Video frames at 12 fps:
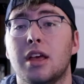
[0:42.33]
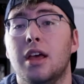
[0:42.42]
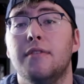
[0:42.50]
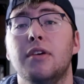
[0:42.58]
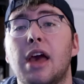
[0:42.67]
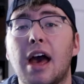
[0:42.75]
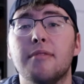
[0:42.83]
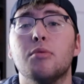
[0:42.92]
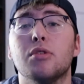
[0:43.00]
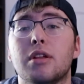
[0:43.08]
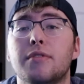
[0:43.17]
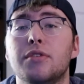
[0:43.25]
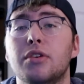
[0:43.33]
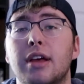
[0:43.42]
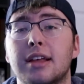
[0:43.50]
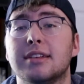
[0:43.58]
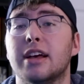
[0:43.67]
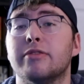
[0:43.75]
If you have more than a few
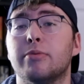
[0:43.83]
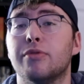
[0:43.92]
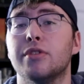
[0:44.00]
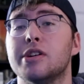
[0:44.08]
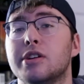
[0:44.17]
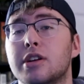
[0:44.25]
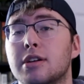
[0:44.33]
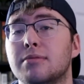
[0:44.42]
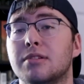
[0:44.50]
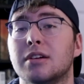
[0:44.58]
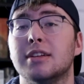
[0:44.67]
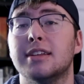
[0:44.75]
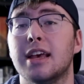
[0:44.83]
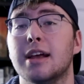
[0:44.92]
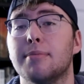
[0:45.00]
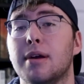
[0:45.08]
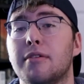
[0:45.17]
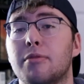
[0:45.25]
days left before your term starts, take
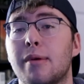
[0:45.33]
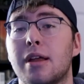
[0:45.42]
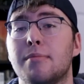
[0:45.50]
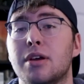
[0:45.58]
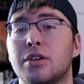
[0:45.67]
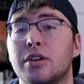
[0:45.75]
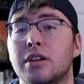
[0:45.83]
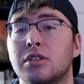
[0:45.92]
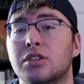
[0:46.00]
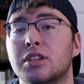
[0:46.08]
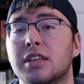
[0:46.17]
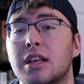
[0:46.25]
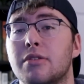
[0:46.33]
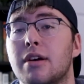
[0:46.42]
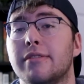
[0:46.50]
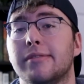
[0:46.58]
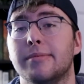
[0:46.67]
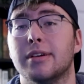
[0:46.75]
a break from animation and just get
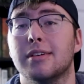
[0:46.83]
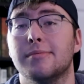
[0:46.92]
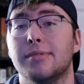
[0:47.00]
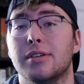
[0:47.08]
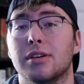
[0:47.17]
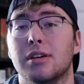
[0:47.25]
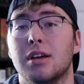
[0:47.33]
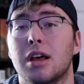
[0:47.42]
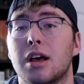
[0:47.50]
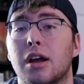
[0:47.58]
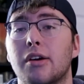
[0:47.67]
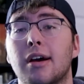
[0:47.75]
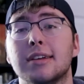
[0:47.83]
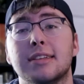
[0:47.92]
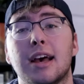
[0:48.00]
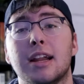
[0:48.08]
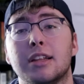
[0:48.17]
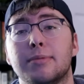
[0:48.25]
away from your computer. Go
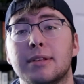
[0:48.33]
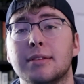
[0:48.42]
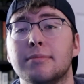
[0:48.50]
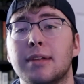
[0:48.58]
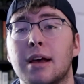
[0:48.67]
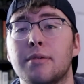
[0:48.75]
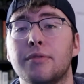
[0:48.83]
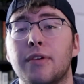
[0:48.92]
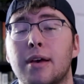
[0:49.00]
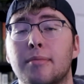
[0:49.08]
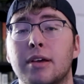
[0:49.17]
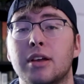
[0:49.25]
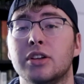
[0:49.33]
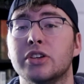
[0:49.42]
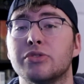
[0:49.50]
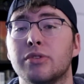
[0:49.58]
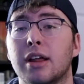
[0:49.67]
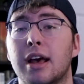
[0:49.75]
outside and spend some time with family and
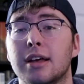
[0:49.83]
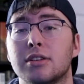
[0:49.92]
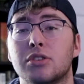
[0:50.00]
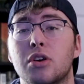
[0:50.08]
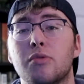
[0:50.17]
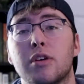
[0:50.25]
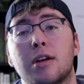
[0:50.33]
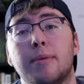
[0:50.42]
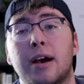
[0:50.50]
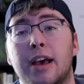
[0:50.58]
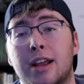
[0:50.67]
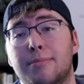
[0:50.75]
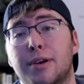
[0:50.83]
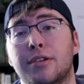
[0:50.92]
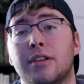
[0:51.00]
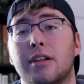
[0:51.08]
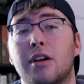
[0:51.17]
just relax. Don't worry about animation at